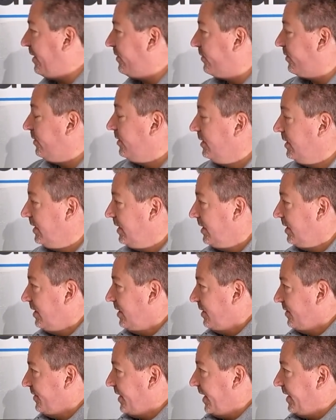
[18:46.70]
better
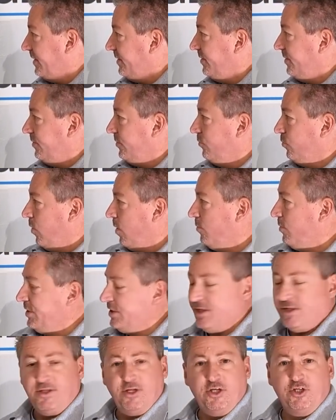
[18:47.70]
then when we
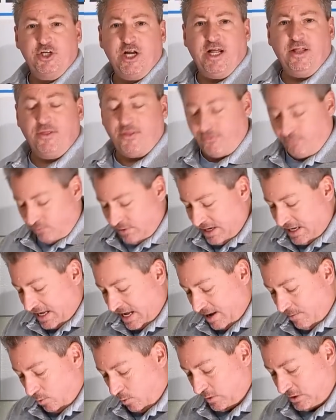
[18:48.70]
did the Gen 3
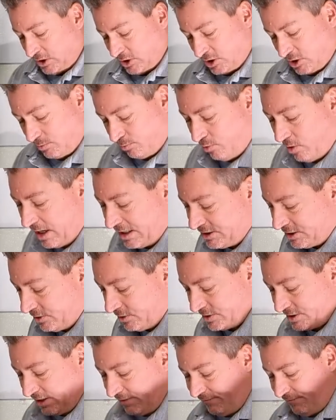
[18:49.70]
cable, which is surprising
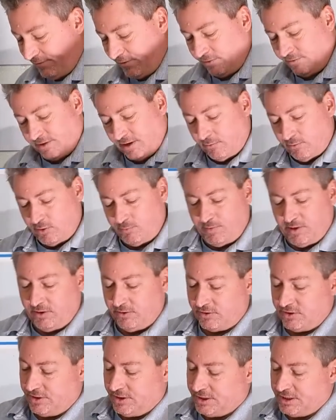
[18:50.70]
because I figured they would be
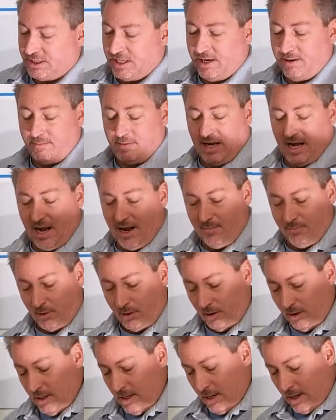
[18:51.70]
using the same
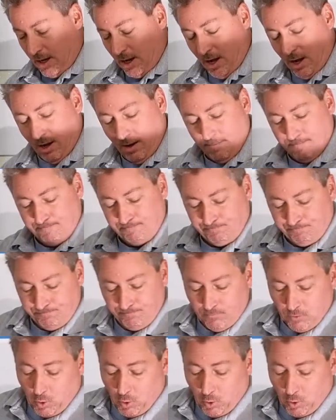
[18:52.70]
cable, um,